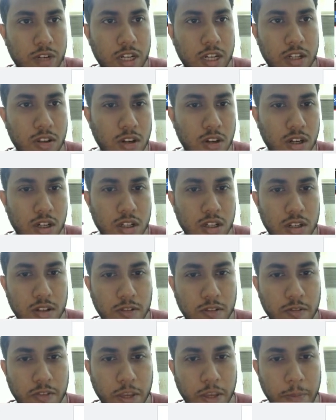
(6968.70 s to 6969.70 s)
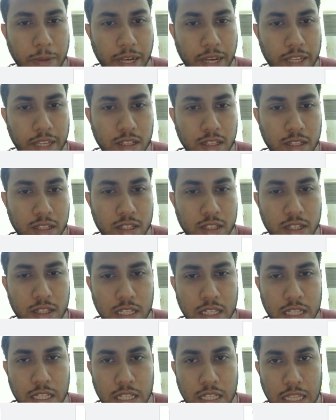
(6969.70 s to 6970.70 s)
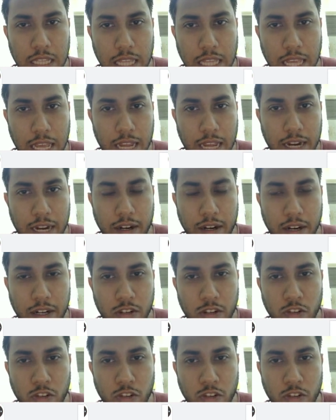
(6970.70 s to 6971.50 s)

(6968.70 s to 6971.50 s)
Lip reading: your v pi, and